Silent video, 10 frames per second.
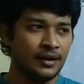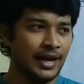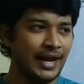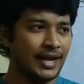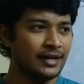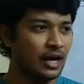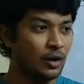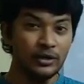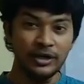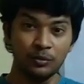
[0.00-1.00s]
And how
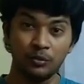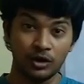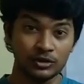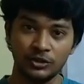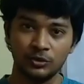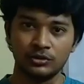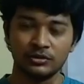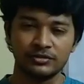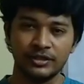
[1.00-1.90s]
did he want to do this?